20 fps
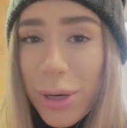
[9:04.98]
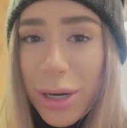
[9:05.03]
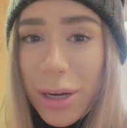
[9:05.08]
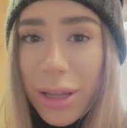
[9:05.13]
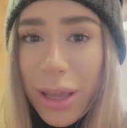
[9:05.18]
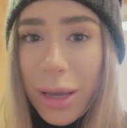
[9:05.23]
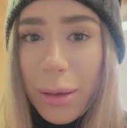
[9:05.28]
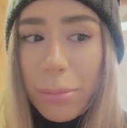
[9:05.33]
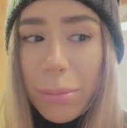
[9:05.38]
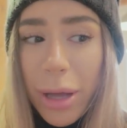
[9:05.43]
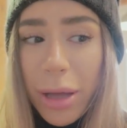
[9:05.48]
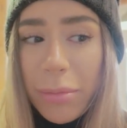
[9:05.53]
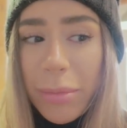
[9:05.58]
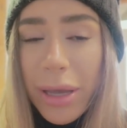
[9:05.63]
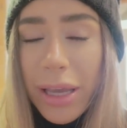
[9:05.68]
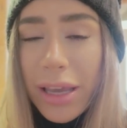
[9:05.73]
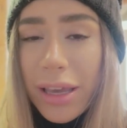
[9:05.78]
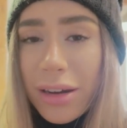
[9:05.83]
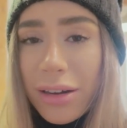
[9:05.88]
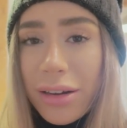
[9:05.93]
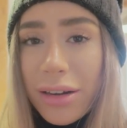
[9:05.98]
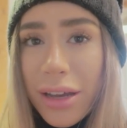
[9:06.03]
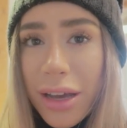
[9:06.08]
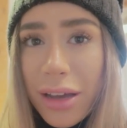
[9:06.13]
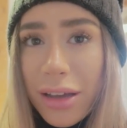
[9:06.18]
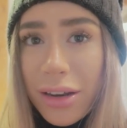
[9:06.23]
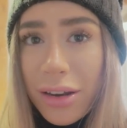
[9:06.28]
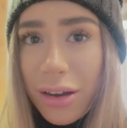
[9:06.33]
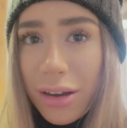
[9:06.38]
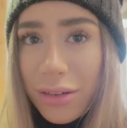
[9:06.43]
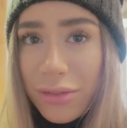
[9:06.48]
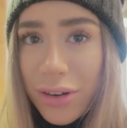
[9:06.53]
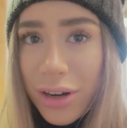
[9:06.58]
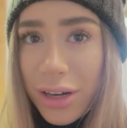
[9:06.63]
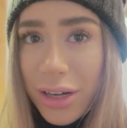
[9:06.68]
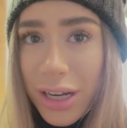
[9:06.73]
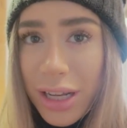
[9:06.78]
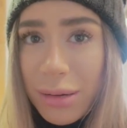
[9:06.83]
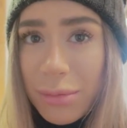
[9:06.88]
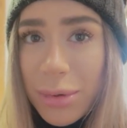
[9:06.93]
we are like bumming internet off
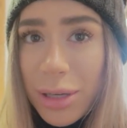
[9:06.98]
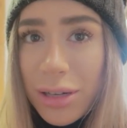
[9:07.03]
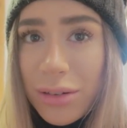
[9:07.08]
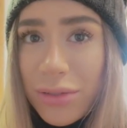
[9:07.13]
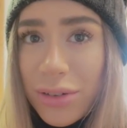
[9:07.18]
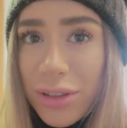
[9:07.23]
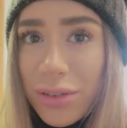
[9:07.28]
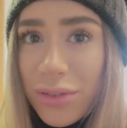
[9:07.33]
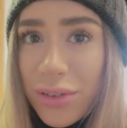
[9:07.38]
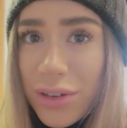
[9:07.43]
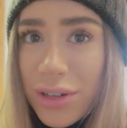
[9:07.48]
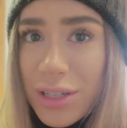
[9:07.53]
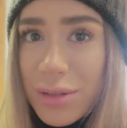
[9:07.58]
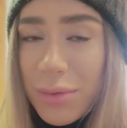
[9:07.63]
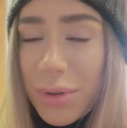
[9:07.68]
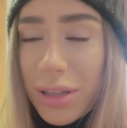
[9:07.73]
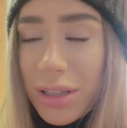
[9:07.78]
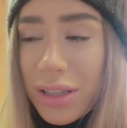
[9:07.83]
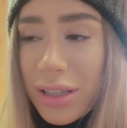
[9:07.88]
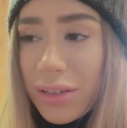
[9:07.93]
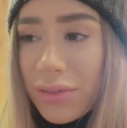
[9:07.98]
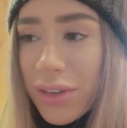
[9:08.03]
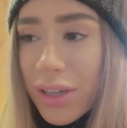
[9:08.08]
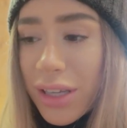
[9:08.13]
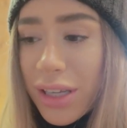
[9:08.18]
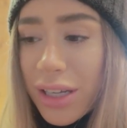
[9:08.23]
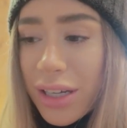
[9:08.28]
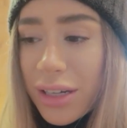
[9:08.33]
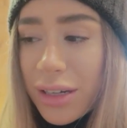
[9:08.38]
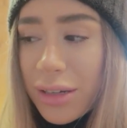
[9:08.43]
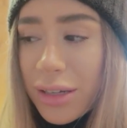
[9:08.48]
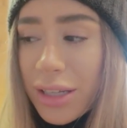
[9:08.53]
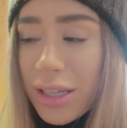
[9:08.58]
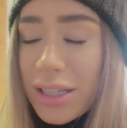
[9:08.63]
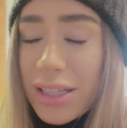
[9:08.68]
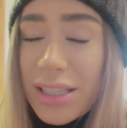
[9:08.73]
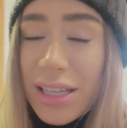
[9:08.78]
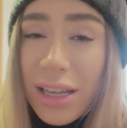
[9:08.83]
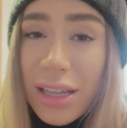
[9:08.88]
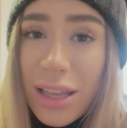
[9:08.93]
our neighbor for the first month living here.
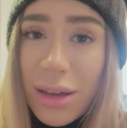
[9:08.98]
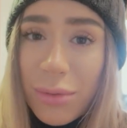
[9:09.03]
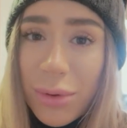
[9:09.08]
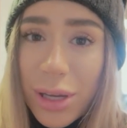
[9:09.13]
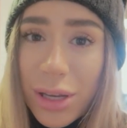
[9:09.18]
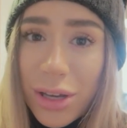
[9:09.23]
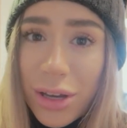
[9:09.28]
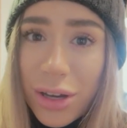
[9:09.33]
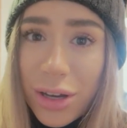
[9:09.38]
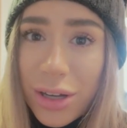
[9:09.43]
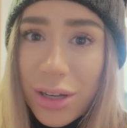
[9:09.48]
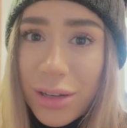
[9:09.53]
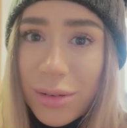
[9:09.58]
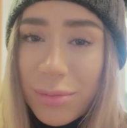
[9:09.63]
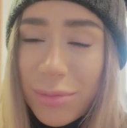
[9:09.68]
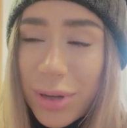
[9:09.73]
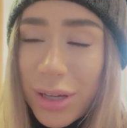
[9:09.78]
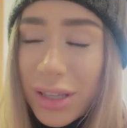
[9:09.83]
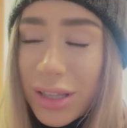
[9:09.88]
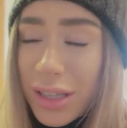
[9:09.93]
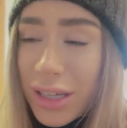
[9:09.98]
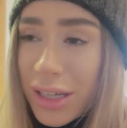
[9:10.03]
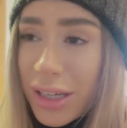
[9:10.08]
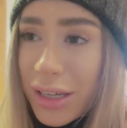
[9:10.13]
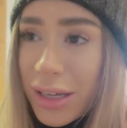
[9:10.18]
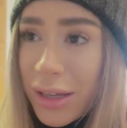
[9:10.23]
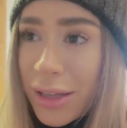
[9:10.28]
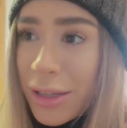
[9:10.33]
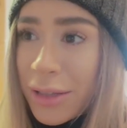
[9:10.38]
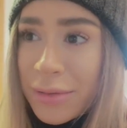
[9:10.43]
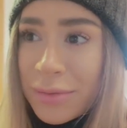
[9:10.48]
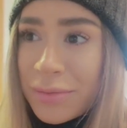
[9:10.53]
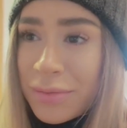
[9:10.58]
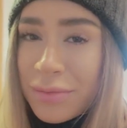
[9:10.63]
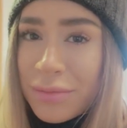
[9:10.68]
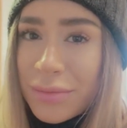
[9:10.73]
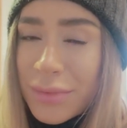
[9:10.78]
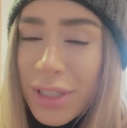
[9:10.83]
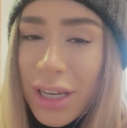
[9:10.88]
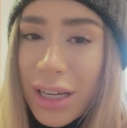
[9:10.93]
He said that we could, but like
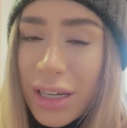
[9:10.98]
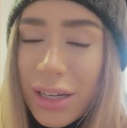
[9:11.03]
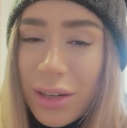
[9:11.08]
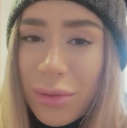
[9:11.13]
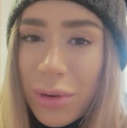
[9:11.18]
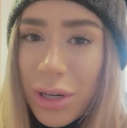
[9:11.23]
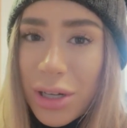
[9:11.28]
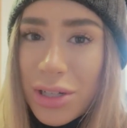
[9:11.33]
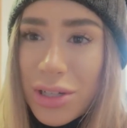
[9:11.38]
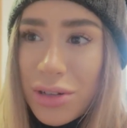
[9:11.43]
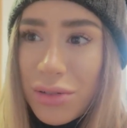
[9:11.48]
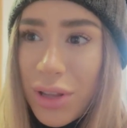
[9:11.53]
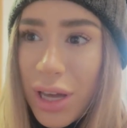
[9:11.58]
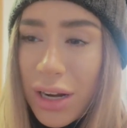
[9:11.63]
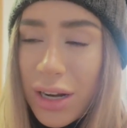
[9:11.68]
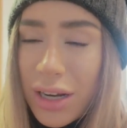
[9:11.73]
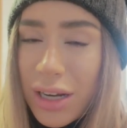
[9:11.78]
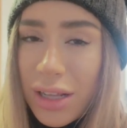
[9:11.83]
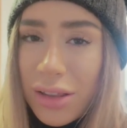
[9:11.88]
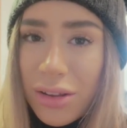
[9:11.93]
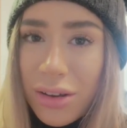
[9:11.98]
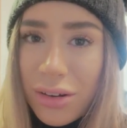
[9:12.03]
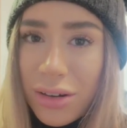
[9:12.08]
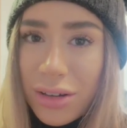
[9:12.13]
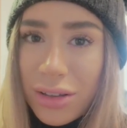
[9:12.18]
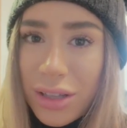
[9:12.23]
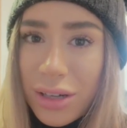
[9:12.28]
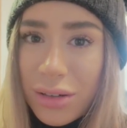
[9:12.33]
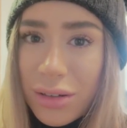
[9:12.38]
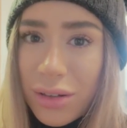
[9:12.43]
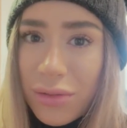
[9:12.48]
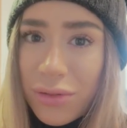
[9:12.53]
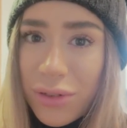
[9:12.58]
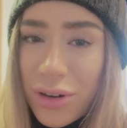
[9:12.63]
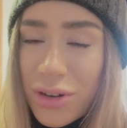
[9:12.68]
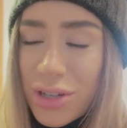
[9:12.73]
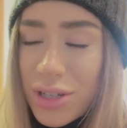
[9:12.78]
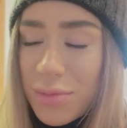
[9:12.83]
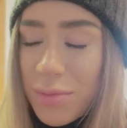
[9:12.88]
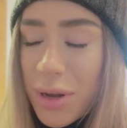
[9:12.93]
I didn't want to do that any longer than the
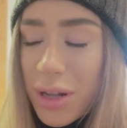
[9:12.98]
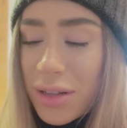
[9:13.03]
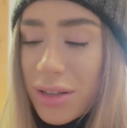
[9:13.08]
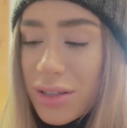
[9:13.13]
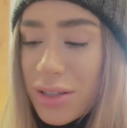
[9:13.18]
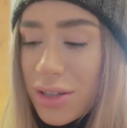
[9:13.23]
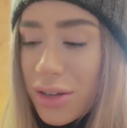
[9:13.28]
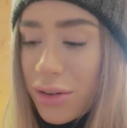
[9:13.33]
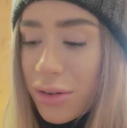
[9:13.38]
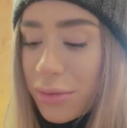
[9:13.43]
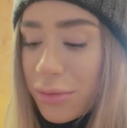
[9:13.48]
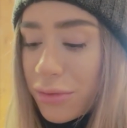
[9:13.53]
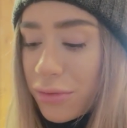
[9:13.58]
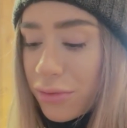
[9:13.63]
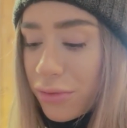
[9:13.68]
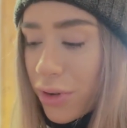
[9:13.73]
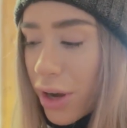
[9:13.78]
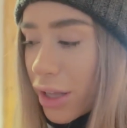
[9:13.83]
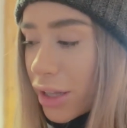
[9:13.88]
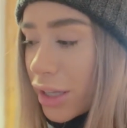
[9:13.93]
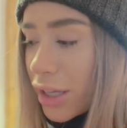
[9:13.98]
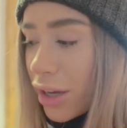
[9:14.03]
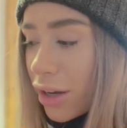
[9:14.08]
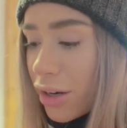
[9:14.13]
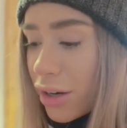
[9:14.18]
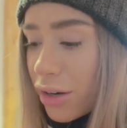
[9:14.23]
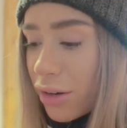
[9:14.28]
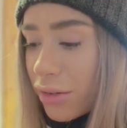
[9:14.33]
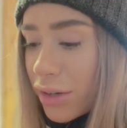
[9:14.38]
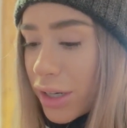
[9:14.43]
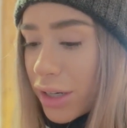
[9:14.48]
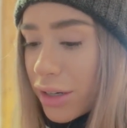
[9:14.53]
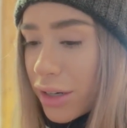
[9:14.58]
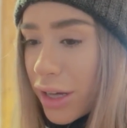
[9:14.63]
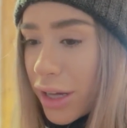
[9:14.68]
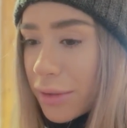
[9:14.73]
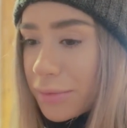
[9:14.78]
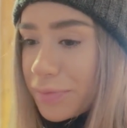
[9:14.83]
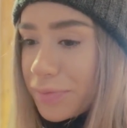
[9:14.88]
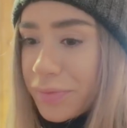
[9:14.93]
first month. So finally got our own
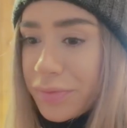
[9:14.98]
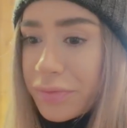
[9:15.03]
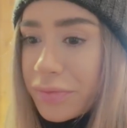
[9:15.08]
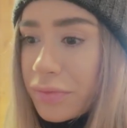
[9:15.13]
internet.